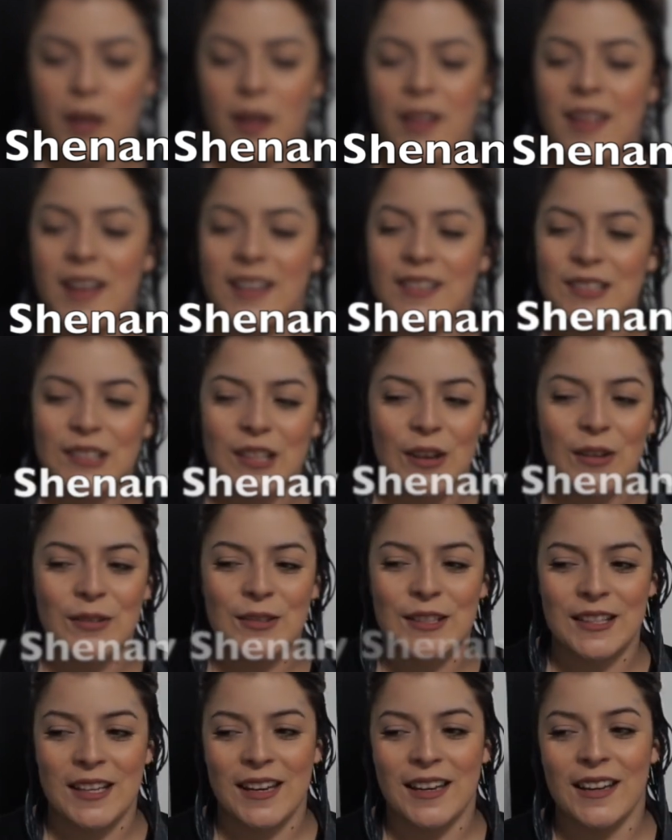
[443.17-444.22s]
And that
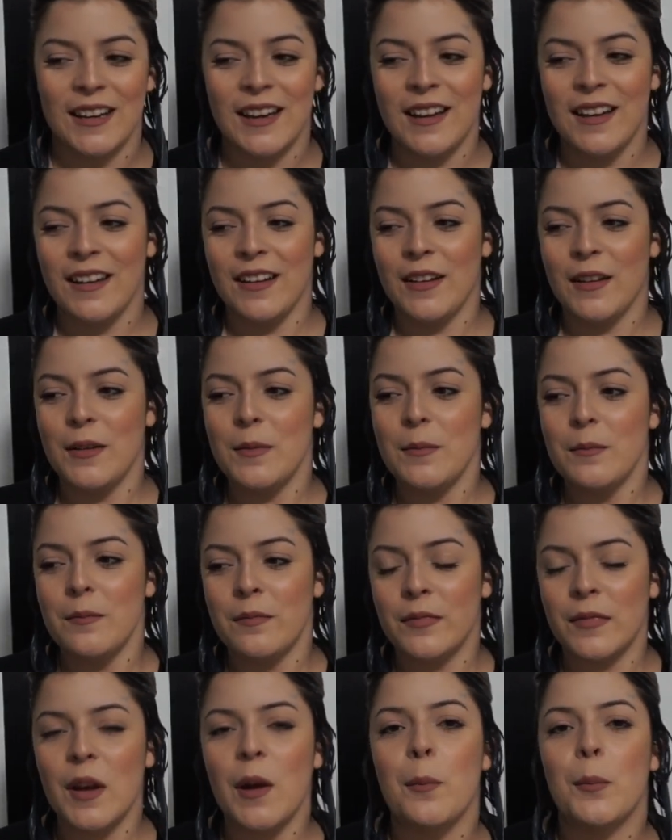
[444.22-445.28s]
sounds like
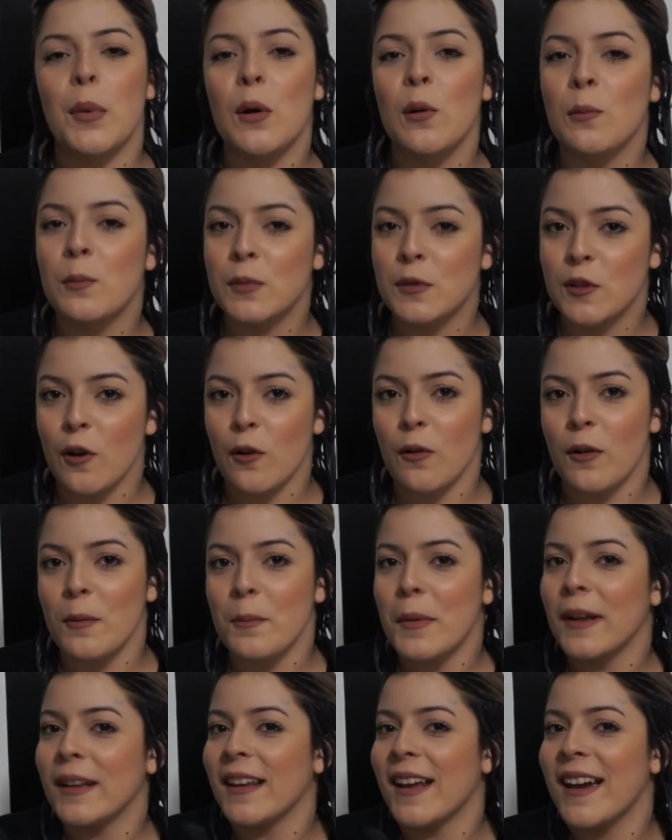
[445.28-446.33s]
a poop joke,
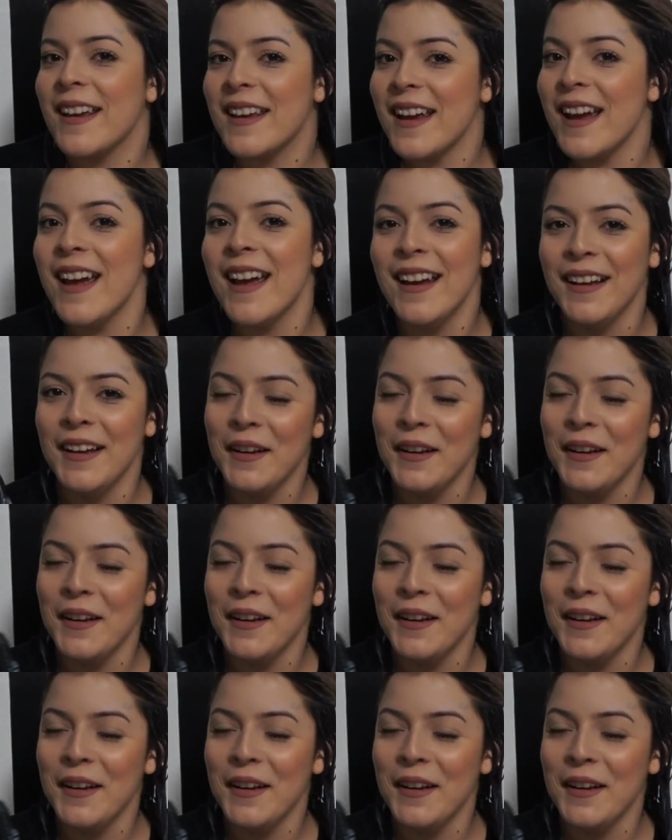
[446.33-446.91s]
but like,